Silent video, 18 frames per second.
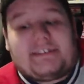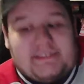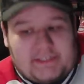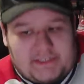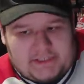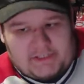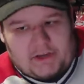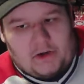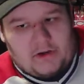the
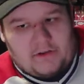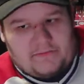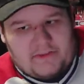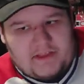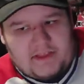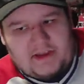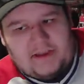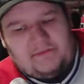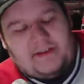start of
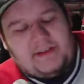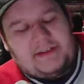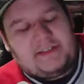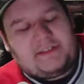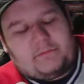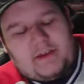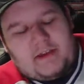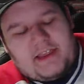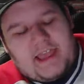it if I did
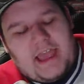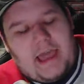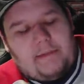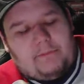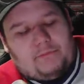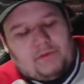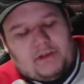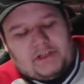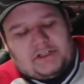the
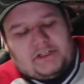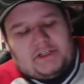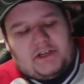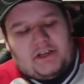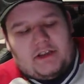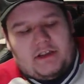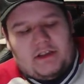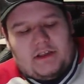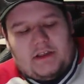recap, which...
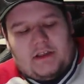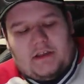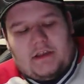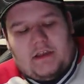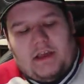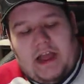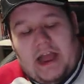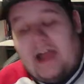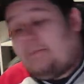
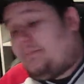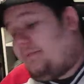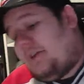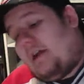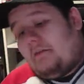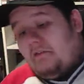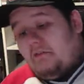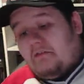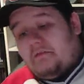I
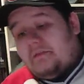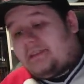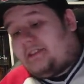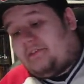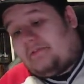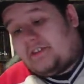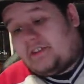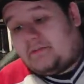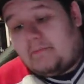probably would have missed the
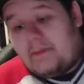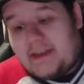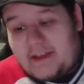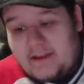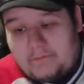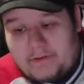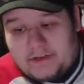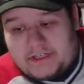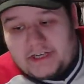first
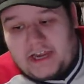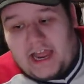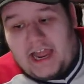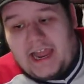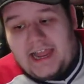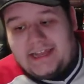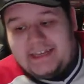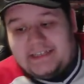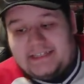minute, which
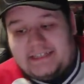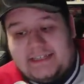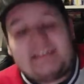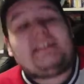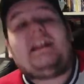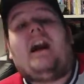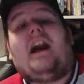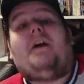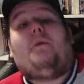I did
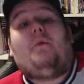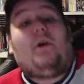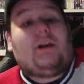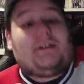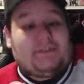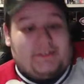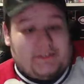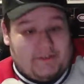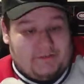not
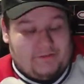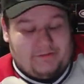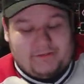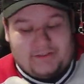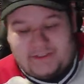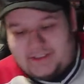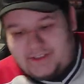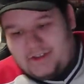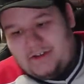want to.
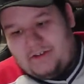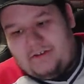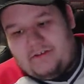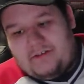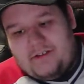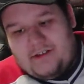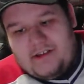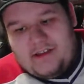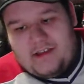
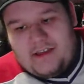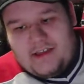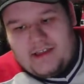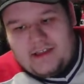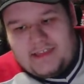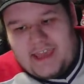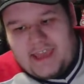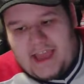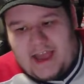So,
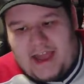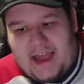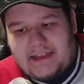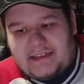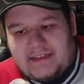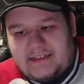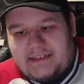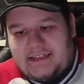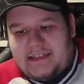yeah, I
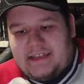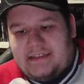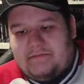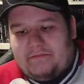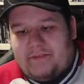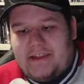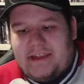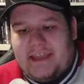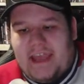did the
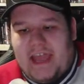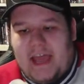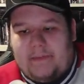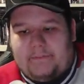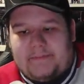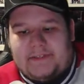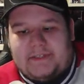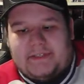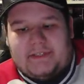
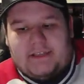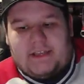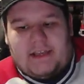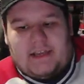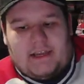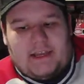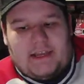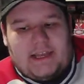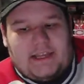recaps
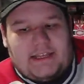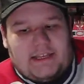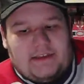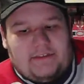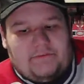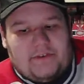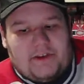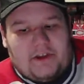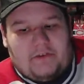
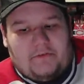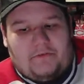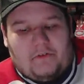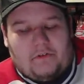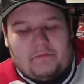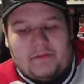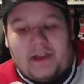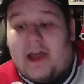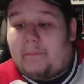in video
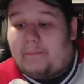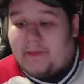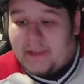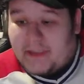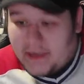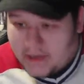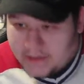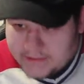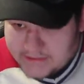form, not
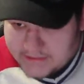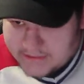because